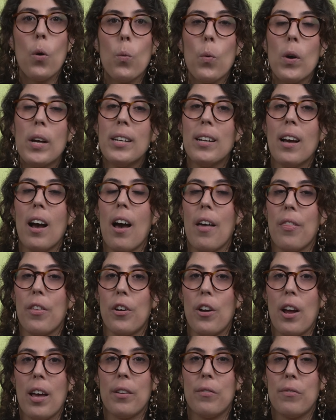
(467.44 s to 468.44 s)
One
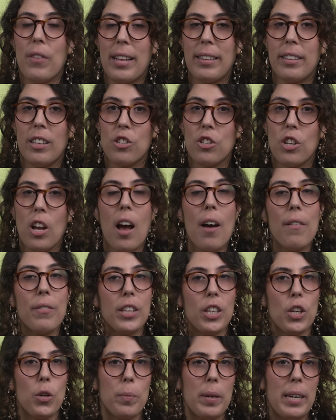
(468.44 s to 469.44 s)
other advantage
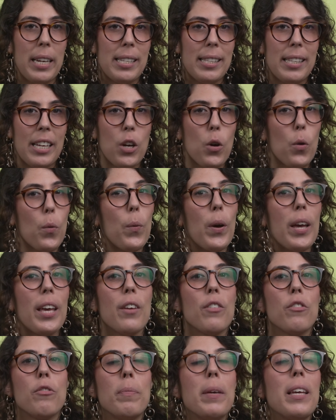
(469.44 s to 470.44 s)
of the humanistic
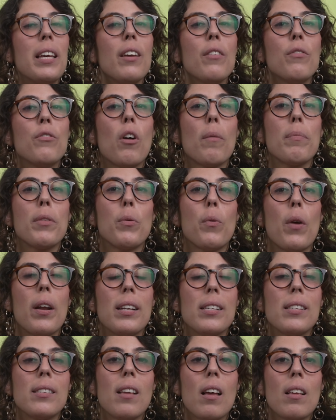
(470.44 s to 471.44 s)
way of being from the
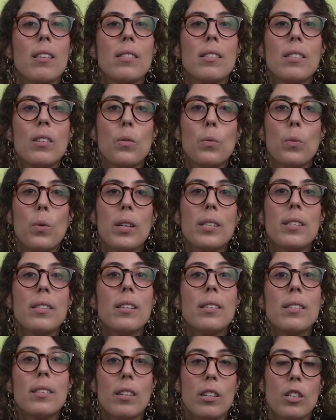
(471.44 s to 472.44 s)
Renaissance was
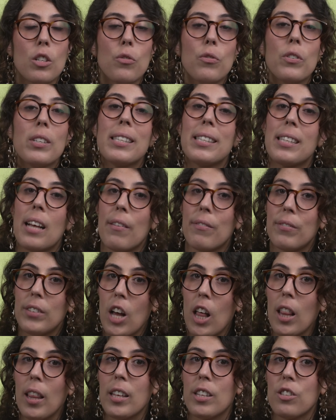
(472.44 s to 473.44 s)
the search for
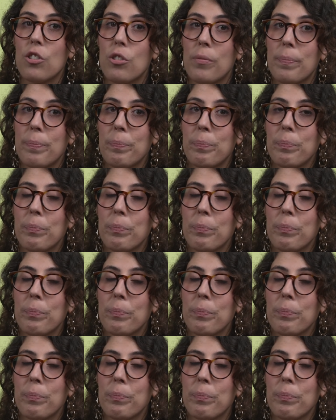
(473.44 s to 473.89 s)
self-knowledge.